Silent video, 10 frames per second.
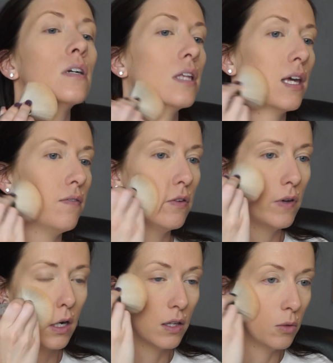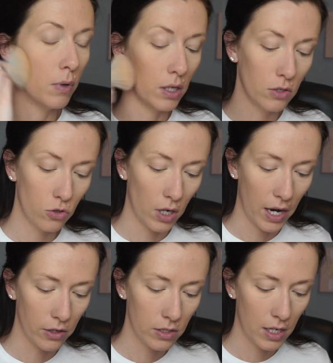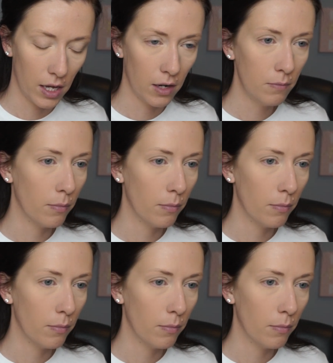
like if you've got a little bit drier skin.